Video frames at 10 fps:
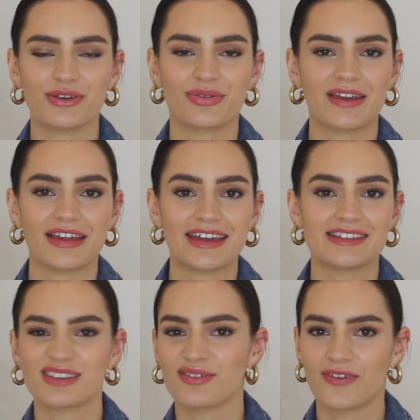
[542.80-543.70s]
you think
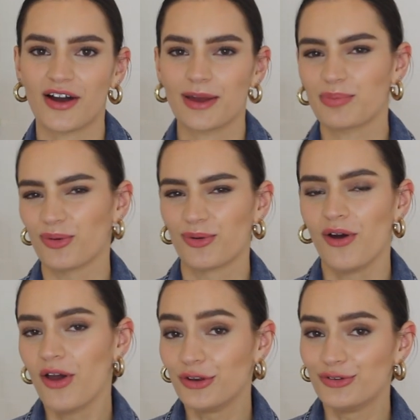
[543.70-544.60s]
it's a vibe
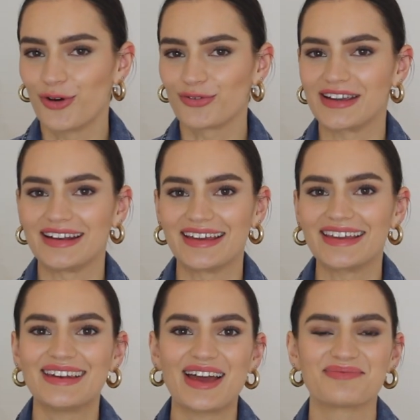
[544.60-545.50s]
or not
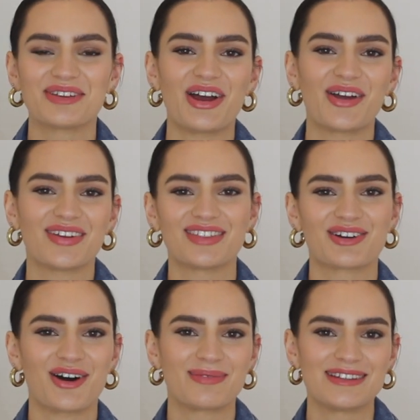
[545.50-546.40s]
really. Let me know in the
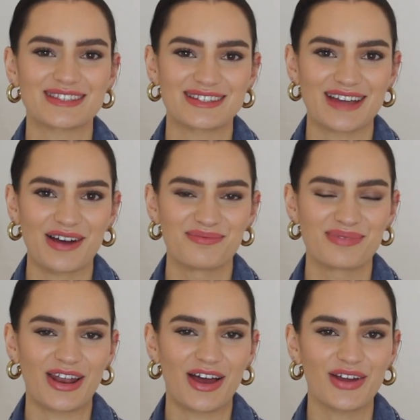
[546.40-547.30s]
comments down
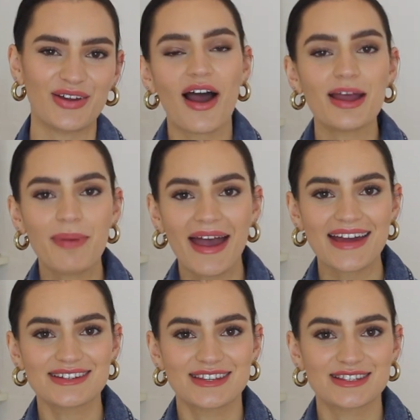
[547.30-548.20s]
below. I
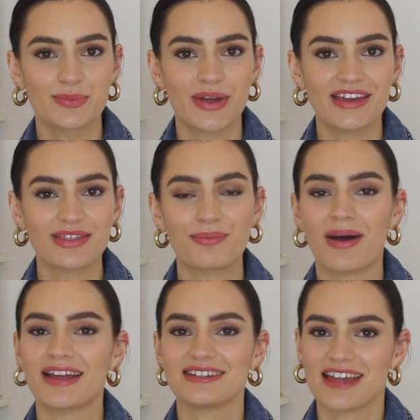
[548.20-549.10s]
paired this with
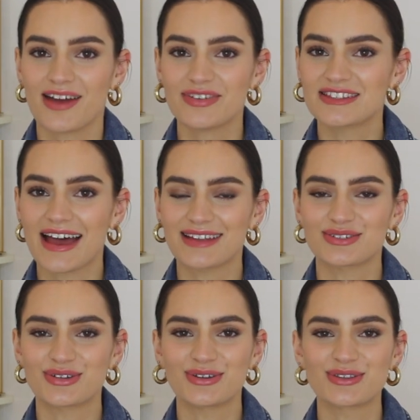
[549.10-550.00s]
my Teva
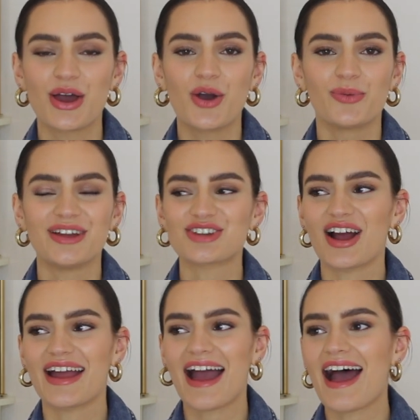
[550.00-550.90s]
sandals, which
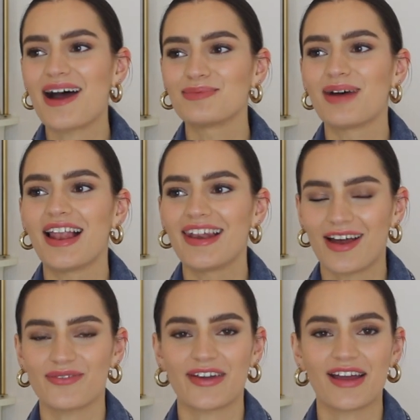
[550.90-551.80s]
I am
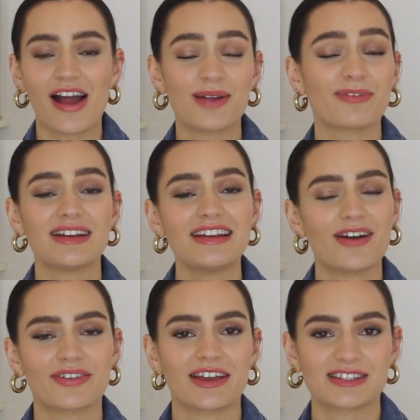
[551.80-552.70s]
loving. I'm really
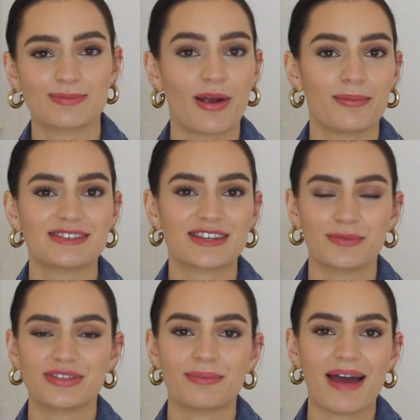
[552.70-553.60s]
loving experimenting
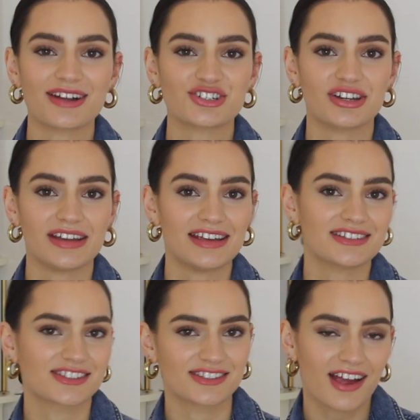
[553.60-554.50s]
with them actually
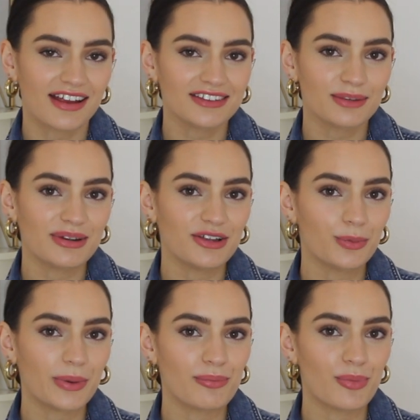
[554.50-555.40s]
and styling them a
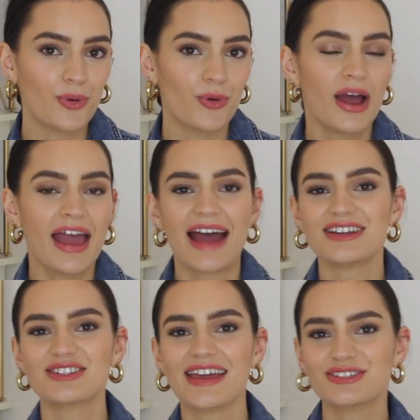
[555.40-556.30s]
little bit more and
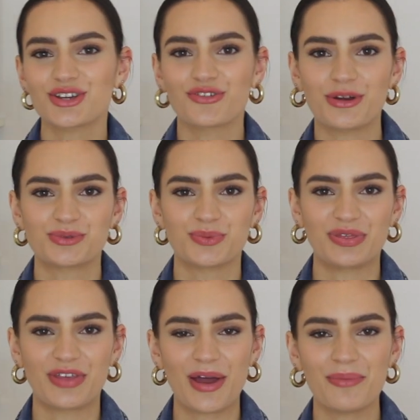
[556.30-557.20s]
just getting to grips
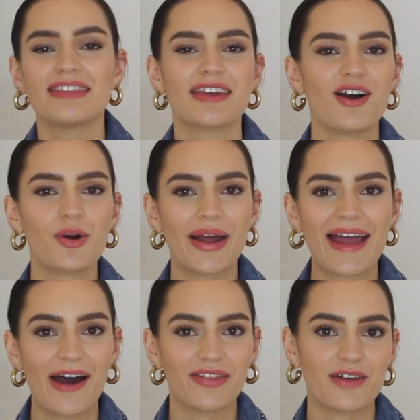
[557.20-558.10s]
with them. They are quite
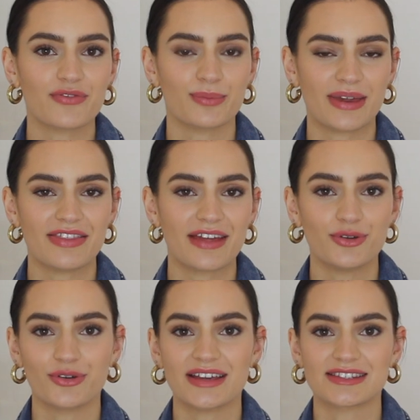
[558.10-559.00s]
out there for me. They're
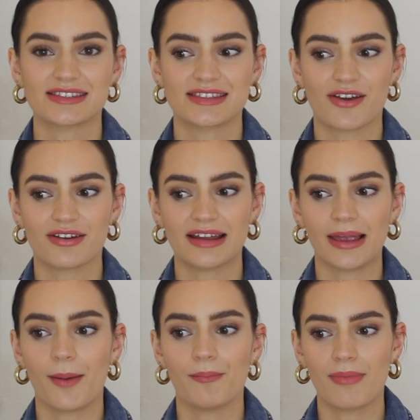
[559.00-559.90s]
not
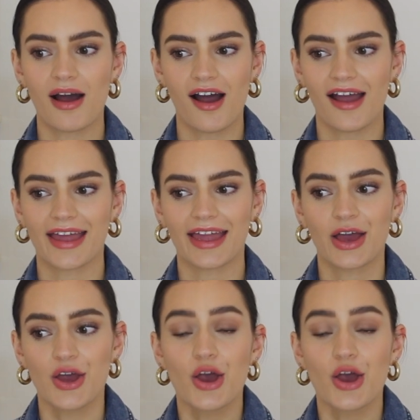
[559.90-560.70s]
necessarily my